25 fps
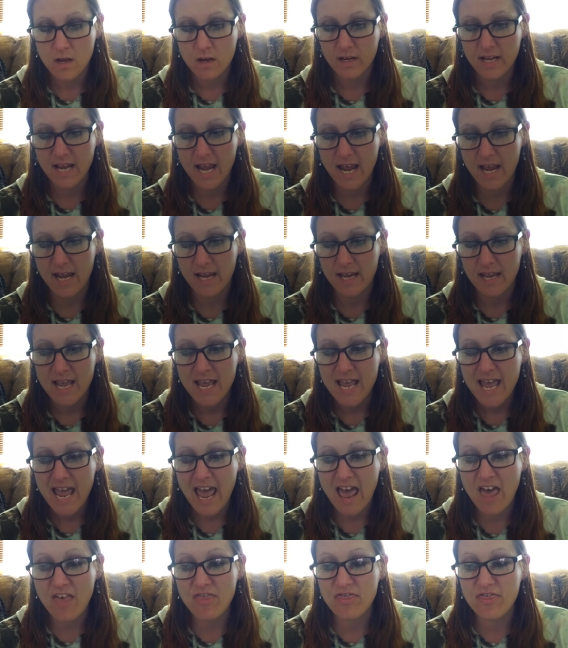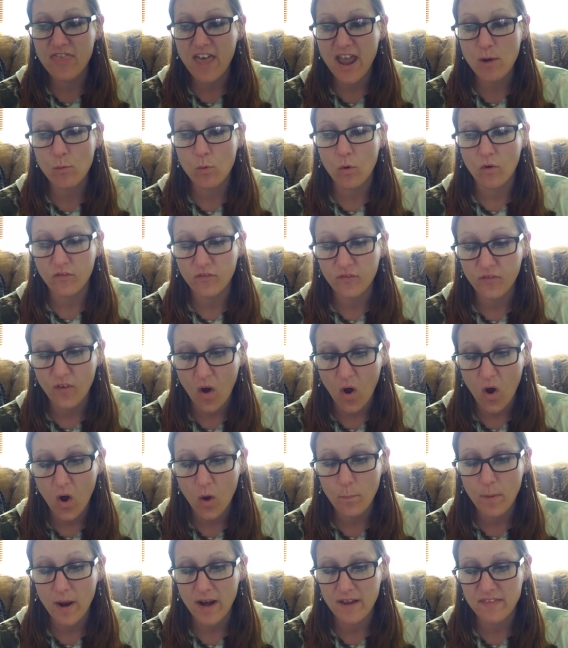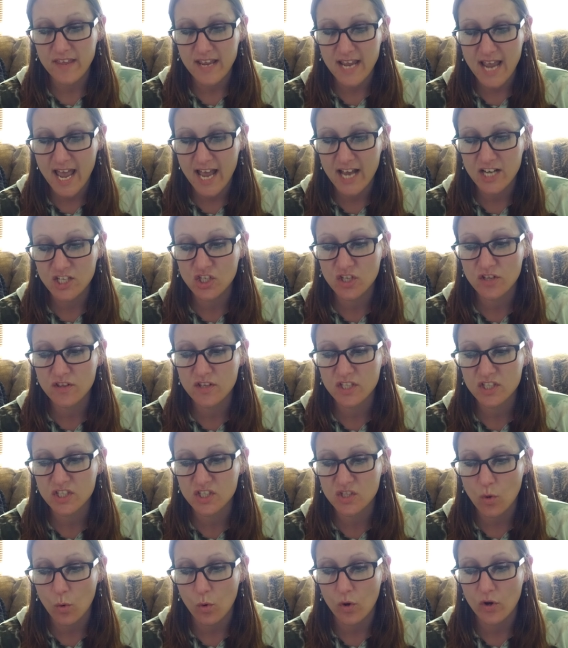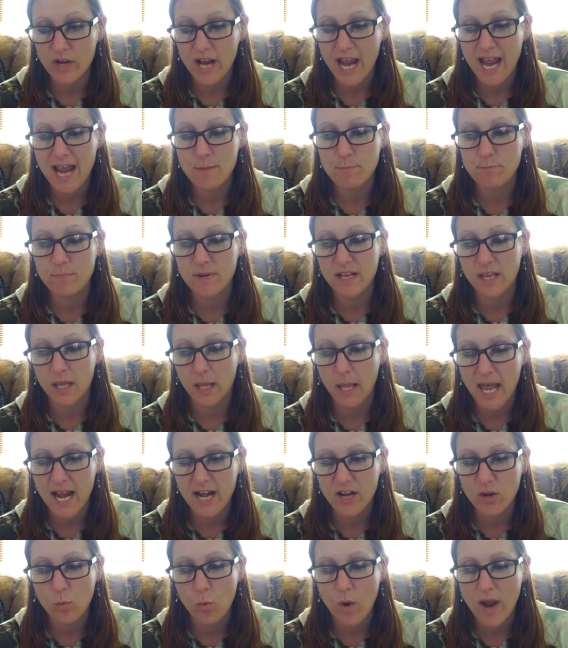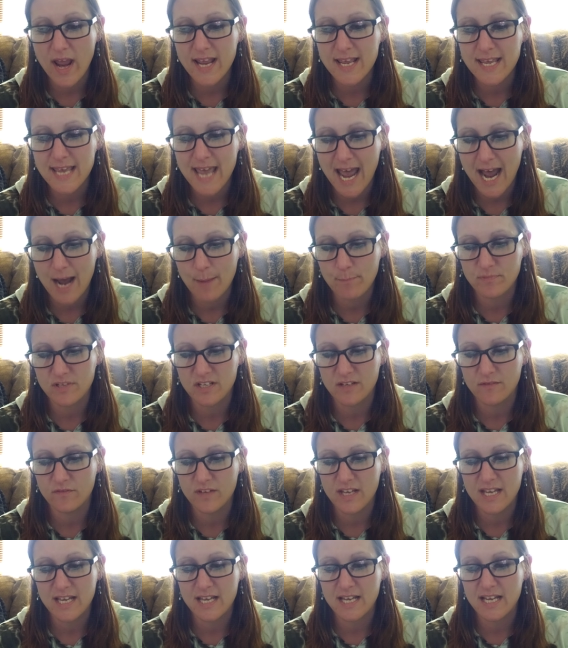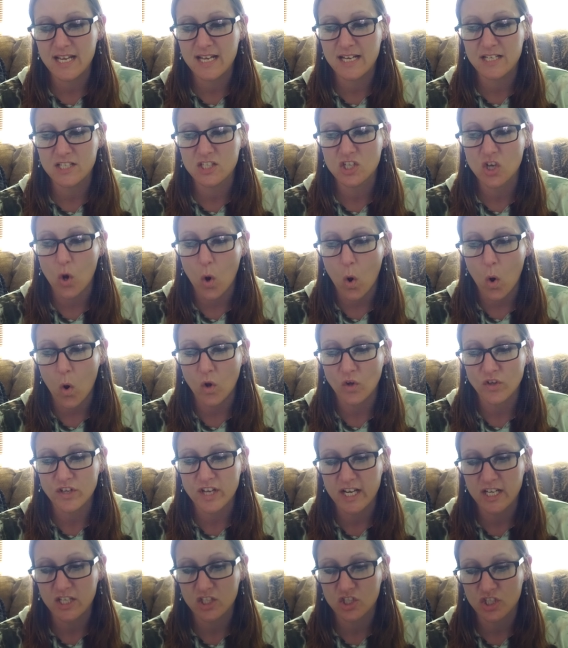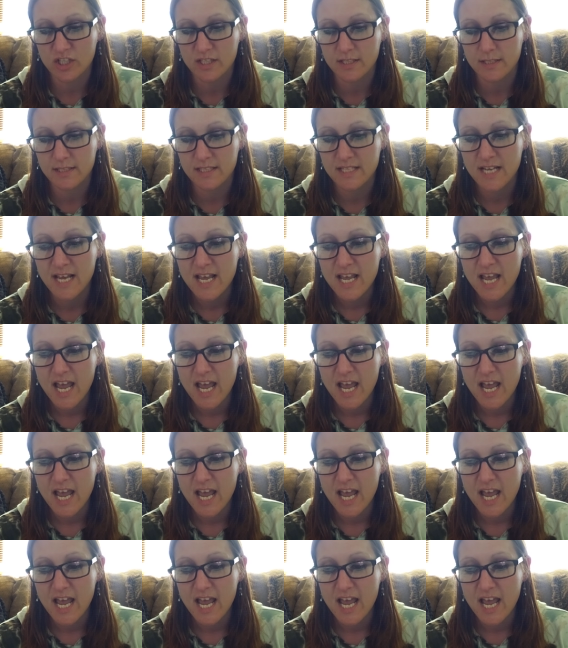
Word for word: Okay, and they will fall by the edge of the sword and be led away captive into all nations.